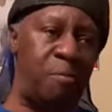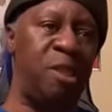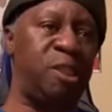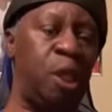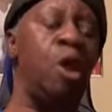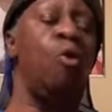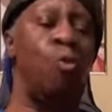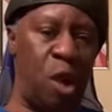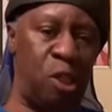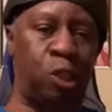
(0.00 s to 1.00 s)
A B C.
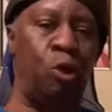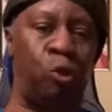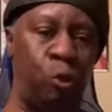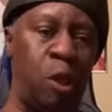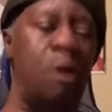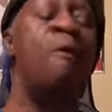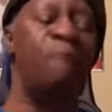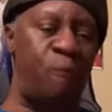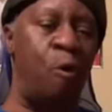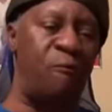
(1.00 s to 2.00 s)
One, two, three,
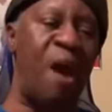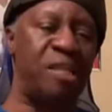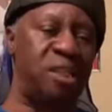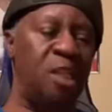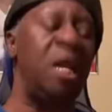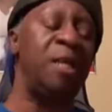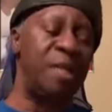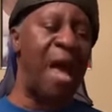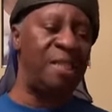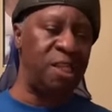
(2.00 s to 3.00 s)
four, five, six,
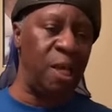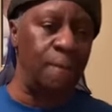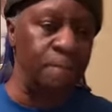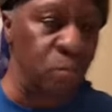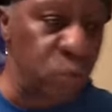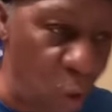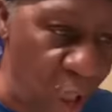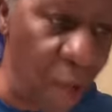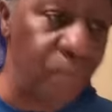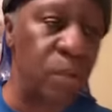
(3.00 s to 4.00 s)
nine, ten,
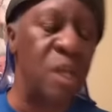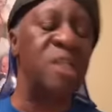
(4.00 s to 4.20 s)
twelve.